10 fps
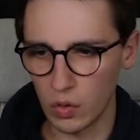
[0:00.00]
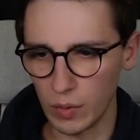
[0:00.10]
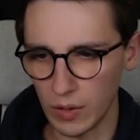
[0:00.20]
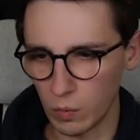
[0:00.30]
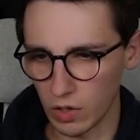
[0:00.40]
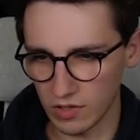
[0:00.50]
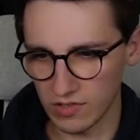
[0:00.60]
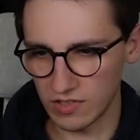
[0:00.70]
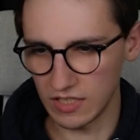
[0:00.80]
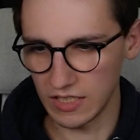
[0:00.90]
We want to
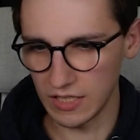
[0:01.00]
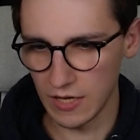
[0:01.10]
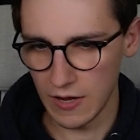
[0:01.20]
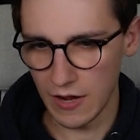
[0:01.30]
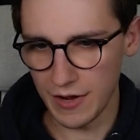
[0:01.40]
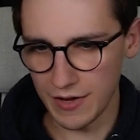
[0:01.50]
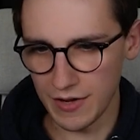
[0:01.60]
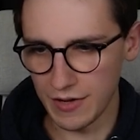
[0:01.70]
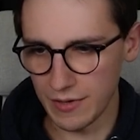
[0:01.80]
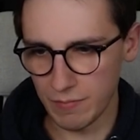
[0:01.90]
see
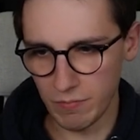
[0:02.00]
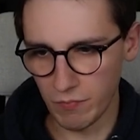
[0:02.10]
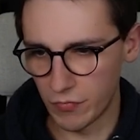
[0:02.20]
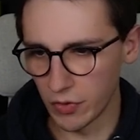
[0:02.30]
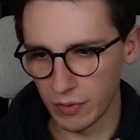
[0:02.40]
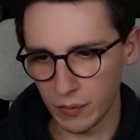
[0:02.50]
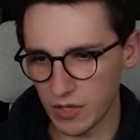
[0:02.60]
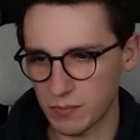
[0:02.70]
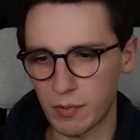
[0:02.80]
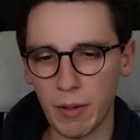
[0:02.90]
the
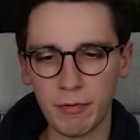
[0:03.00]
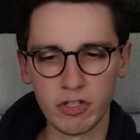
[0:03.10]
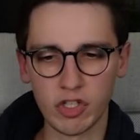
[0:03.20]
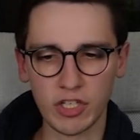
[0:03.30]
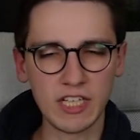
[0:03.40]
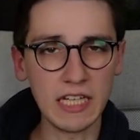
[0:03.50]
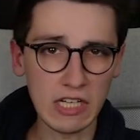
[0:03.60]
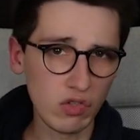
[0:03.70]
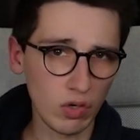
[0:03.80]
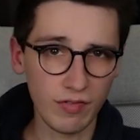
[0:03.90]
request
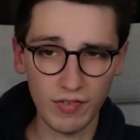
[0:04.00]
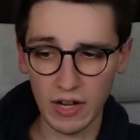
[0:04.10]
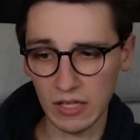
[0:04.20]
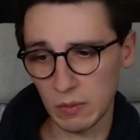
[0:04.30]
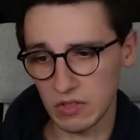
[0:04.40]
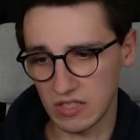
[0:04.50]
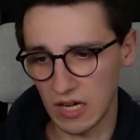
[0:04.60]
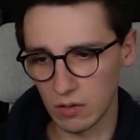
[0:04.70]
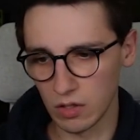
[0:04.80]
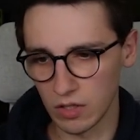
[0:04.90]
parameters.key, so the file that was
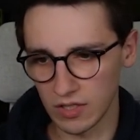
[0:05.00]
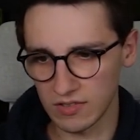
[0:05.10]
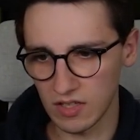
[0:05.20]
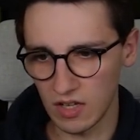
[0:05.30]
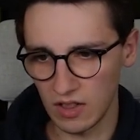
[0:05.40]
downloaded.